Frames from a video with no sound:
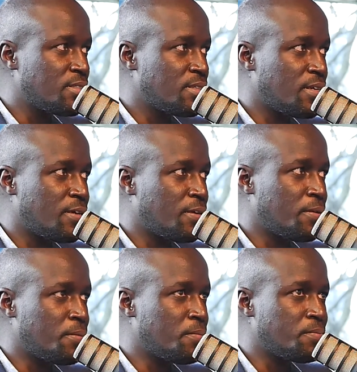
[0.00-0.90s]

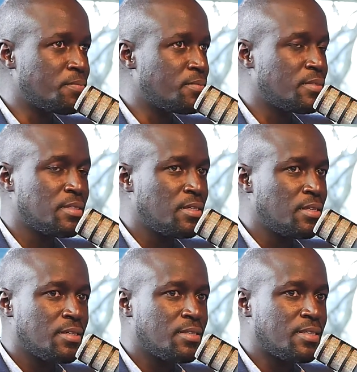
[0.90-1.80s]

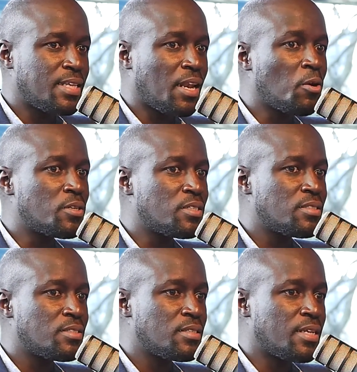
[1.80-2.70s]
There's a lot
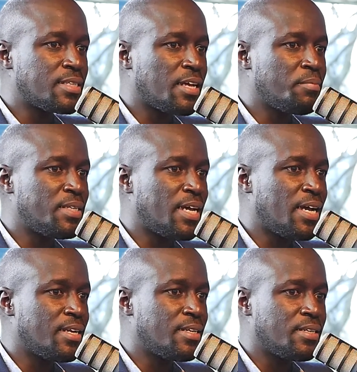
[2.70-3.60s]
that can be
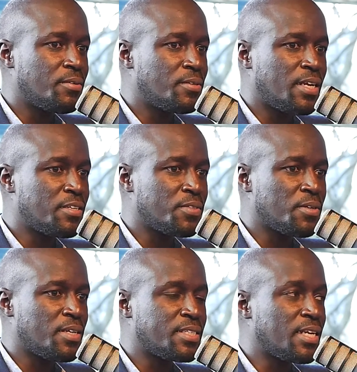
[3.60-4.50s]
done on artificial
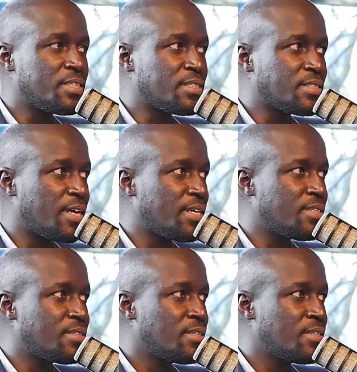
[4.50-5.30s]
intelligence side,